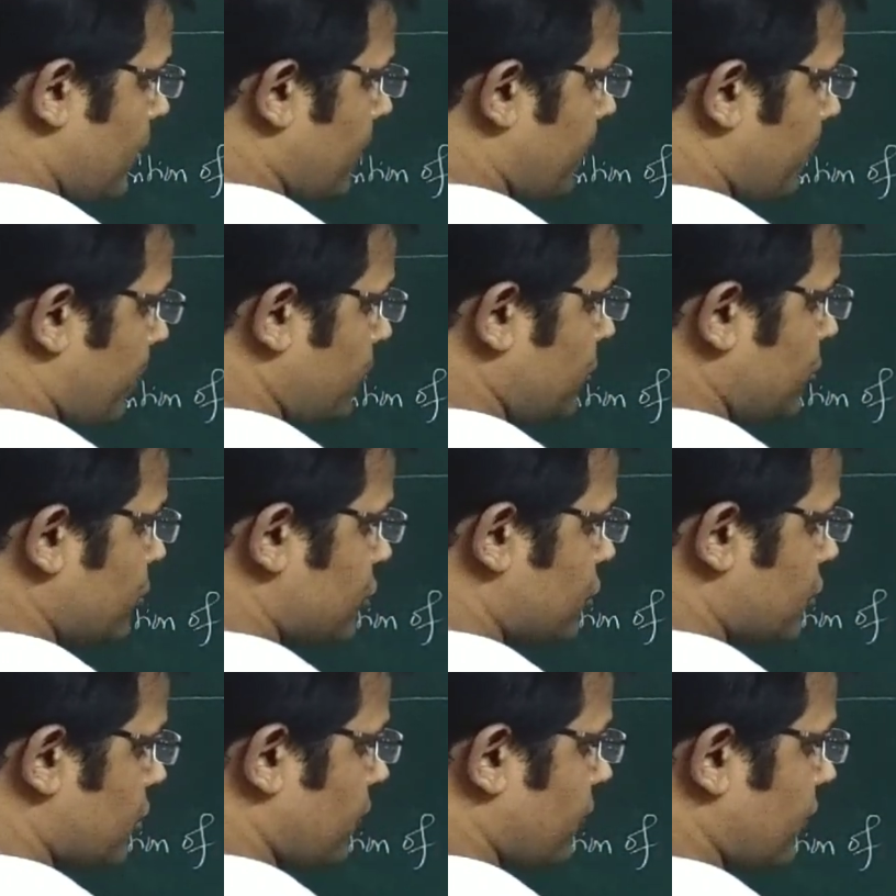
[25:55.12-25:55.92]
The
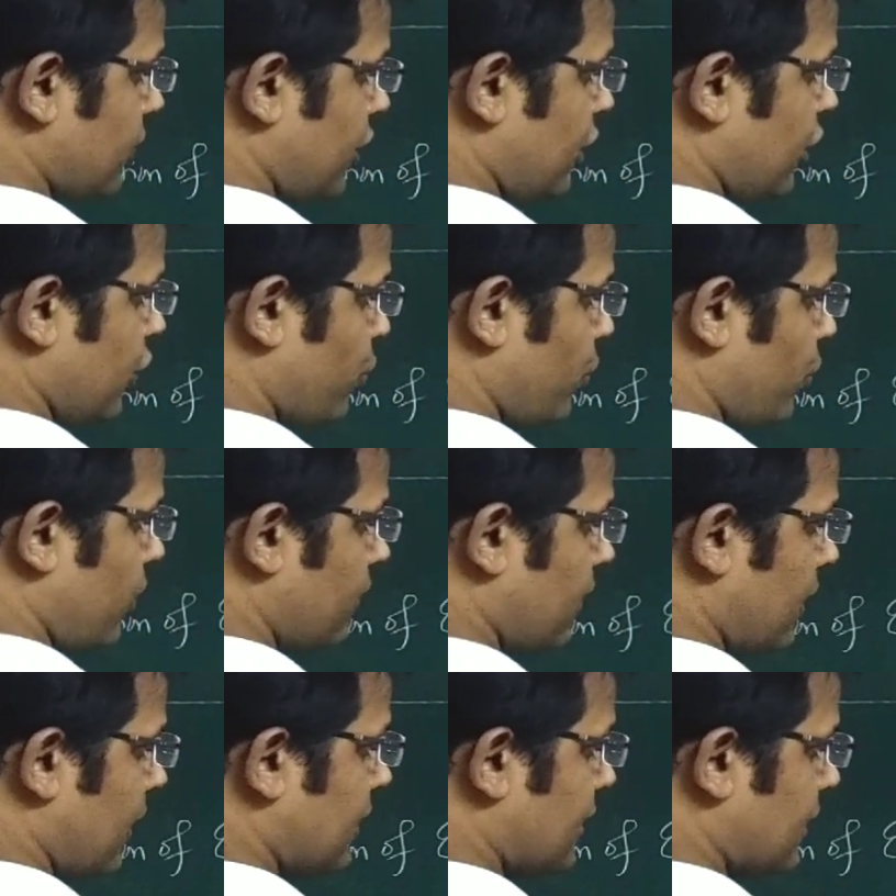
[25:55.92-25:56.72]
position of the
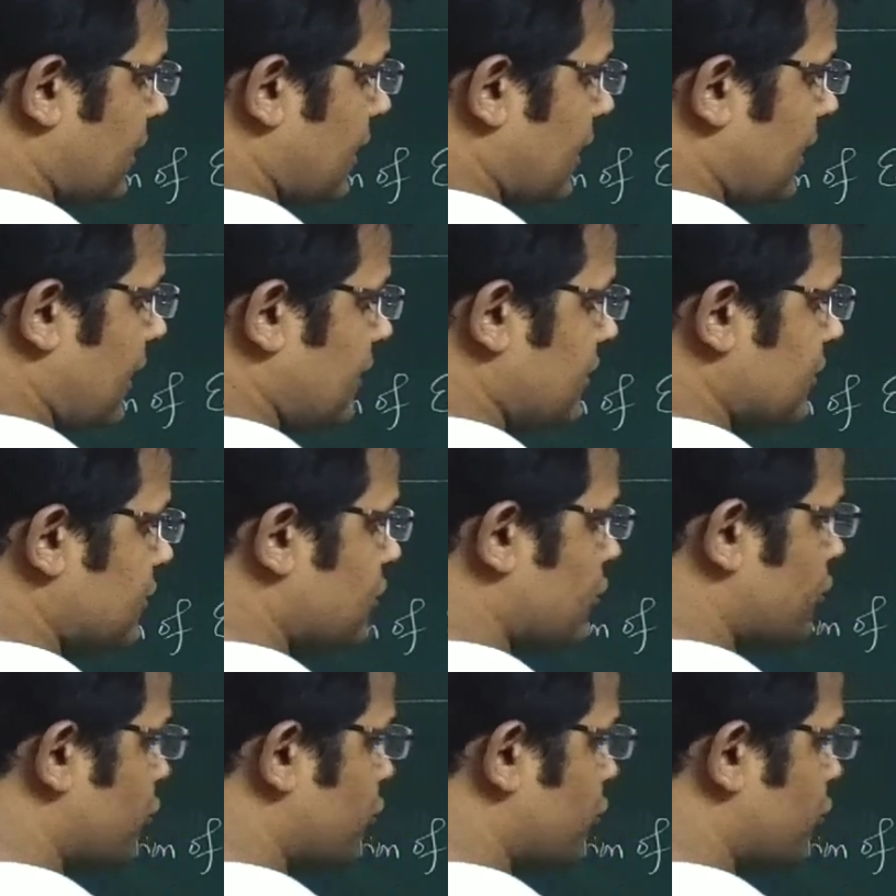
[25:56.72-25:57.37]
equivalent lens